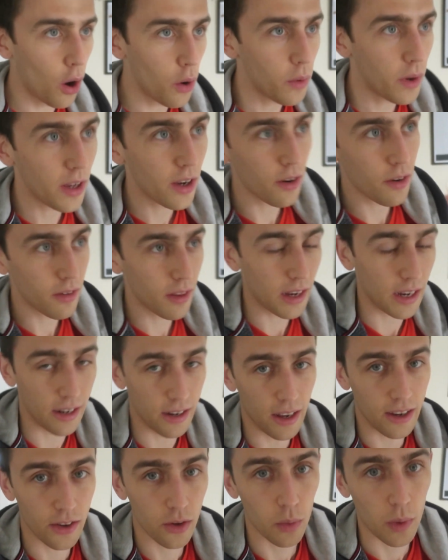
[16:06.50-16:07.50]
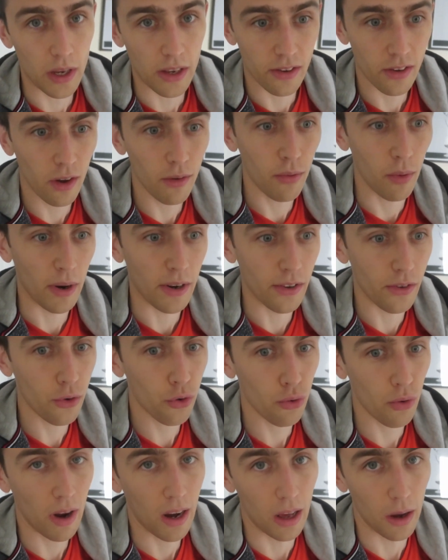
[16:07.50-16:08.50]
only good thing in their suite of software is
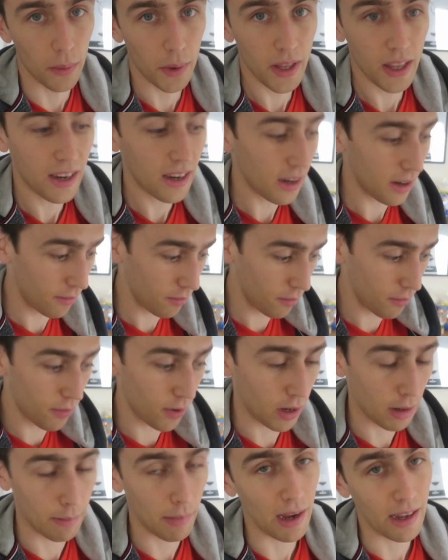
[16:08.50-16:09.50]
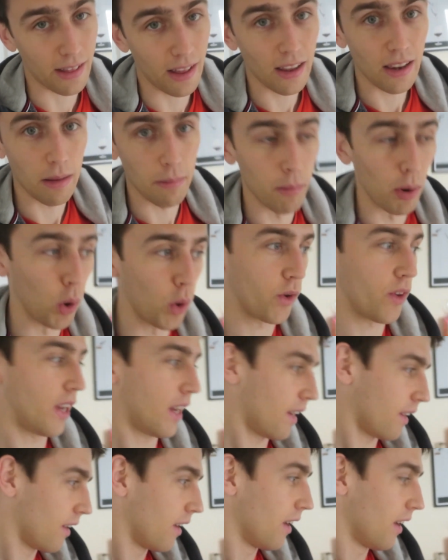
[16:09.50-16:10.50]
Trello, and they didn't even fucking make that. They bought it,
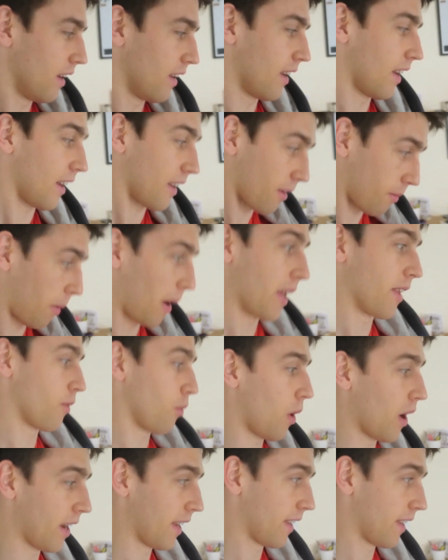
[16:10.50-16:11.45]
and that explains why